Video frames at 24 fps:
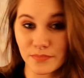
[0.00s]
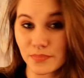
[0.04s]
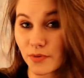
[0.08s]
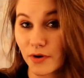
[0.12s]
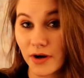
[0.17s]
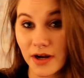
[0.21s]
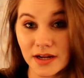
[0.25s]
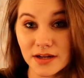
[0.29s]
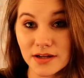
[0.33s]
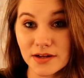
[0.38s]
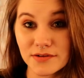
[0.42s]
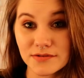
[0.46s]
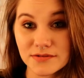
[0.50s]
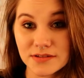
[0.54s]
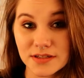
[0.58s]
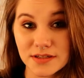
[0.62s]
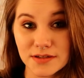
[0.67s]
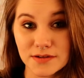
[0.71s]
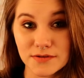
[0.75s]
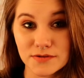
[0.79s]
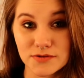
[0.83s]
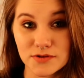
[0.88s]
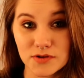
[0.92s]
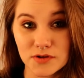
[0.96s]
brand new to
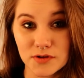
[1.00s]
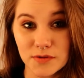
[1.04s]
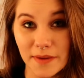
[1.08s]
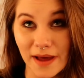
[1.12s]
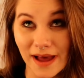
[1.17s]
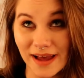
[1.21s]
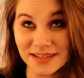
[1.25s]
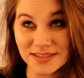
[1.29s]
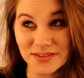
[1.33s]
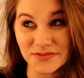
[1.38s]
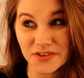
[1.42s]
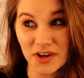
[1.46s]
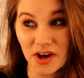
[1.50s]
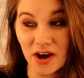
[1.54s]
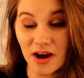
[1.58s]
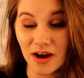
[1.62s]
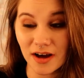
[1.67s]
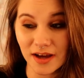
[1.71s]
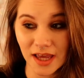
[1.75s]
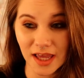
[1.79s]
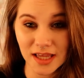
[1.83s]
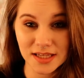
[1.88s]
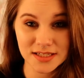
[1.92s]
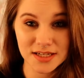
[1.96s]
YouTube as of
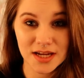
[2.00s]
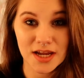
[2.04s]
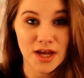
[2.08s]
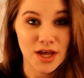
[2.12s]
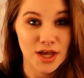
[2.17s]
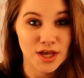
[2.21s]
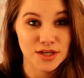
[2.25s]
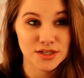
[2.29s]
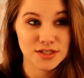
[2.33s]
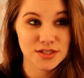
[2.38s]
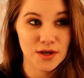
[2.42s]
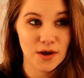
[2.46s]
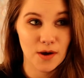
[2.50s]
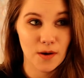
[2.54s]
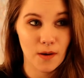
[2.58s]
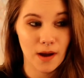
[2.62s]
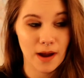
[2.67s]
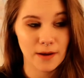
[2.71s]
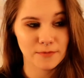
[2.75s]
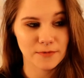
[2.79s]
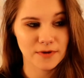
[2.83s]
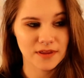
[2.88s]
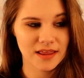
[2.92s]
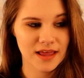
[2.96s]
August, so
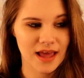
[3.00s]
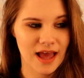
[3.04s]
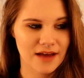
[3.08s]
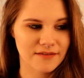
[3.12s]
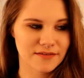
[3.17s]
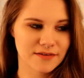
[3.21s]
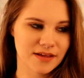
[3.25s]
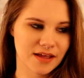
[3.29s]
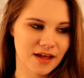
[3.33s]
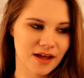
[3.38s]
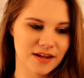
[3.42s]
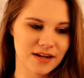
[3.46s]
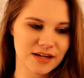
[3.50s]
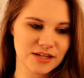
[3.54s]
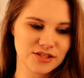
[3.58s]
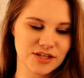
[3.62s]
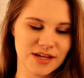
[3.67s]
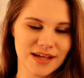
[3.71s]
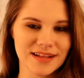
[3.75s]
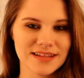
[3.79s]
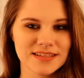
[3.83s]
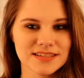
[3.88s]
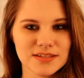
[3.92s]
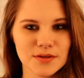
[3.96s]
I really haven't gotten a
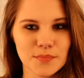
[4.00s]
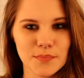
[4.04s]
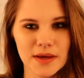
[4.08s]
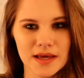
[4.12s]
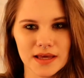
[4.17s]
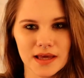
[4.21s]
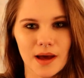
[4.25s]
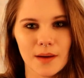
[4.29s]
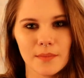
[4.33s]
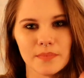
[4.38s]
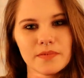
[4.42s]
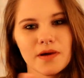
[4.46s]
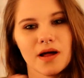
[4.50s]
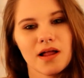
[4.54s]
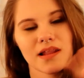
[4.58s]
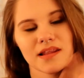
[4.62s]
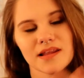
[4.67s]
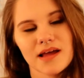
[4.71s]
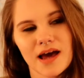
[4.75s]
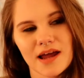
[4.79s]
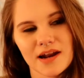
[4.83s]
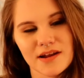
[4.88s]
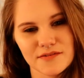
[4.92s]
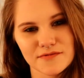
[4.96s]
chance to pick up a
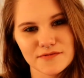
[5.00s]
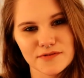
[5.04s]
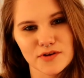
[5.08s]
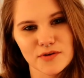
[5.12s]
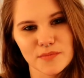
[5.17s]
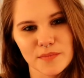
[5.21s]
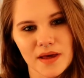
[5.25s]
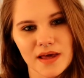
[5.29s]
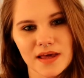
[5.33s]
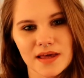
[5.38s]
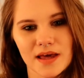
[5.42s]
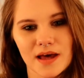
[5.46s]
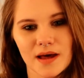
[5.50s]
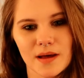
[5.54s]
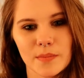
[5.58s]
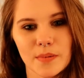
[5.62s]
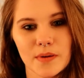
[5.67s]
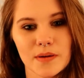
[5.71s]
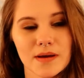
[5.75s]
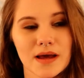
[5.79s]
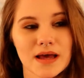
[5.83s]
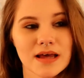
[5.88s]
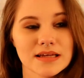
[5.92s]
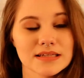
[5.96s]
lot of new makeup
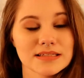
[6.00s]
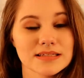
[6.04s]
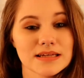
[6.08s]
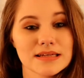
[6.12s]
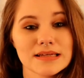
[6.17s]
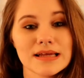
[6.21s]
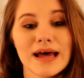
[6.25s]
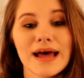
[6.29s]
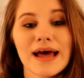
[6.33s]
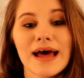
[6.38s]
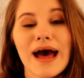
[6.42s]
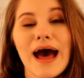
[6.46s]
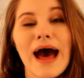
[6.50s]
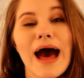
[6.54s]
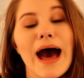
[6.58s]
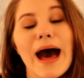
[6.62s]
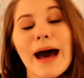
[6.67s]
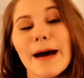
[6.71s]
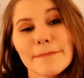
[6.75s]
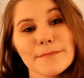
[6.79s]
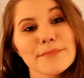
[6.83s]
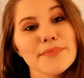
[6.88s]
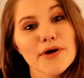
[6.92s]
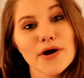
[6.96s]
because
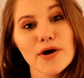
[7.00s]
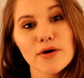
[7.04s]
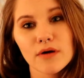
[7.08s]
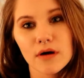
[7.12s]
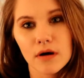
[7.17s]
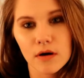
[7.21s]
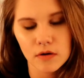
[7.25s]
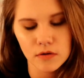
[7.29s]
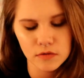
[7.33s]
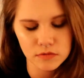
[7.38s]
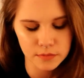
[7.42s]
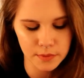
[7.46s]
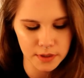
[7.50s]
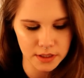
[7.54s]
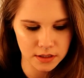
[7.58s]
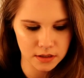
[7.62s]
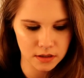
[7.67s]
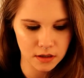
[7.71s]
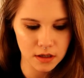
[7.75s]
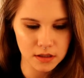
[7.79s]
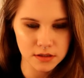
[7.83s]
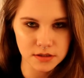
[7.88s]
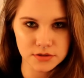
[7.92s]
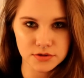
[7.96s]
I'm broke. Oh my
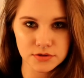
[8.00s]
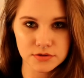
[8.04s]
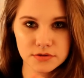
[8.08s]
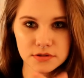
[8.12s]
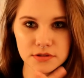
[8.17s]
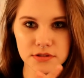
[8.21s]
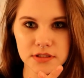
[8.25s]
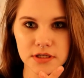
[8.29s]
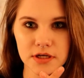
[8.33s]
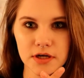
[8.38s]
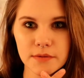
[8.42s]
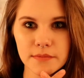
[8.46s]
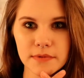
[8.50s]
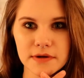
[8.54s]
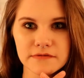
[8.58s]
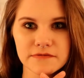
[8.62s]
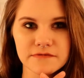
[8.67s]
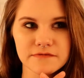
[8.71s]
god, did you just hear my